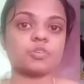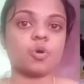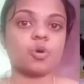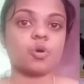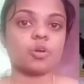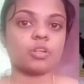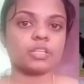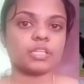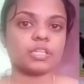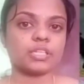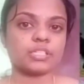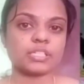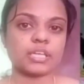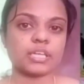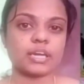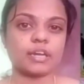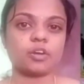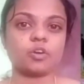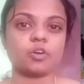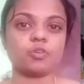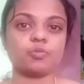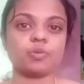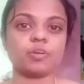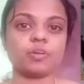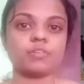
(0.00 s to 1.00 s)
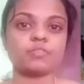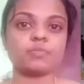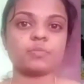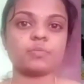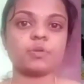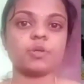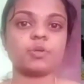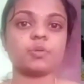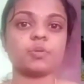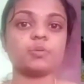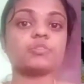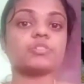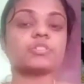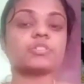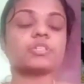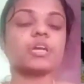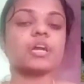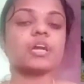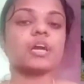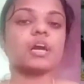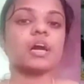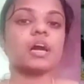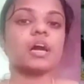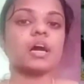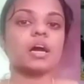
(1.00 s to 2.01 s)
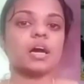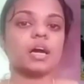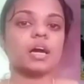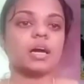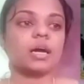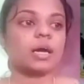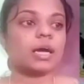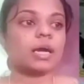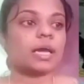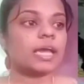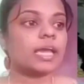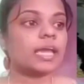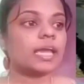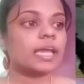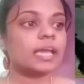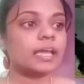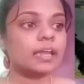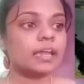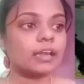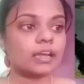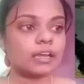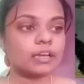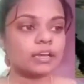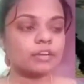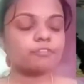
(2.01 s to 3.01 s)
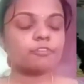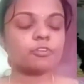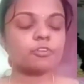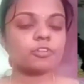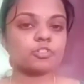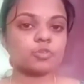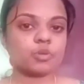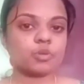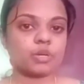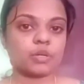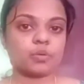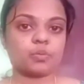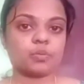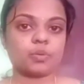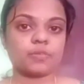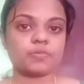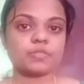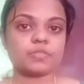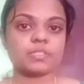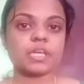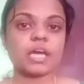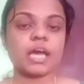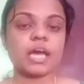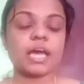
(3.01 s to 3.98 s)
All these kind of waves produce infrasonic waves.